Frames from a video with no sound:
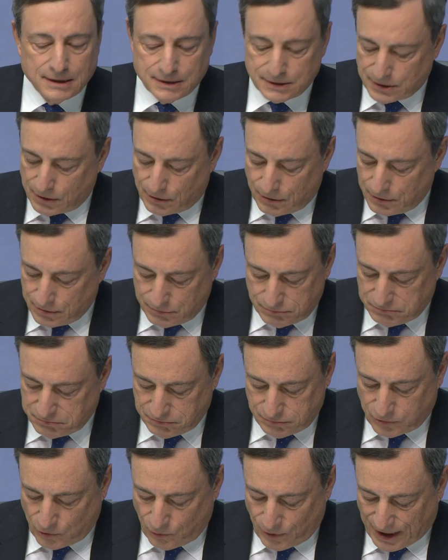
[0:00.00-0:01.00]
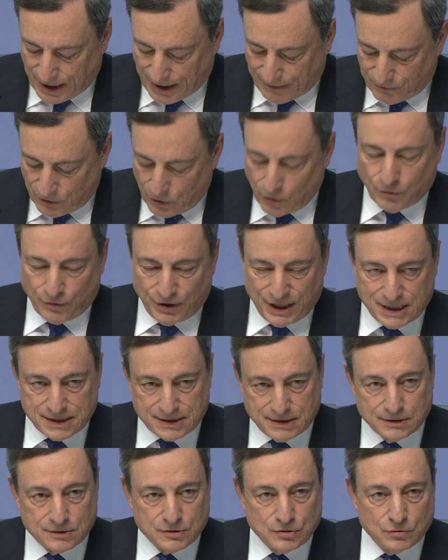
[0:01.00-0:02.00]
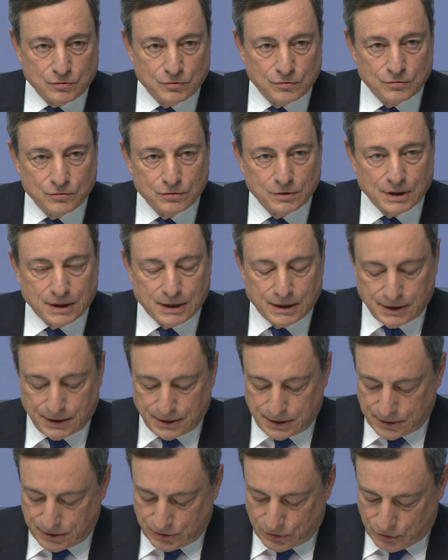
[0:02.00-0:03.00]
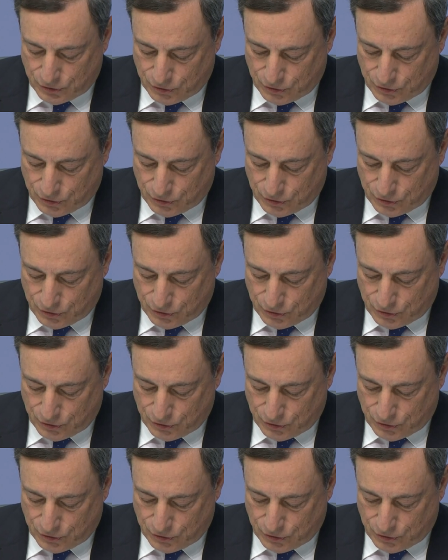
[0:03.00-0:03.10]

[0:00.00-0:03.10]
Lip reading: So we have no reason to